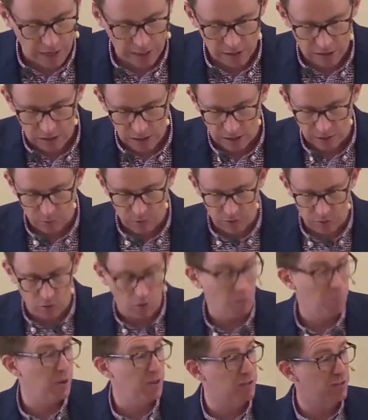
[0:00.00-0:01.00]
wrestling with
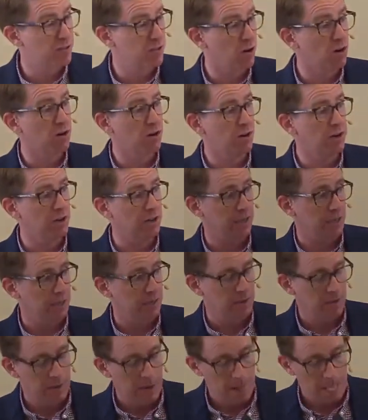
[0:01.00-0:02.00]
God. But
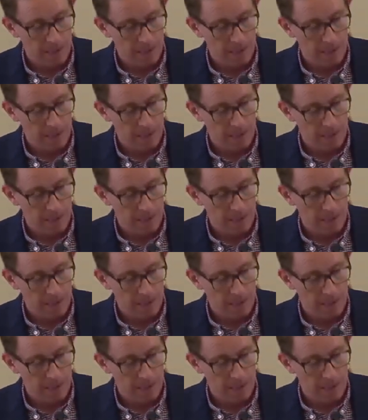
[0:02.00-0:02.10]
thirdly,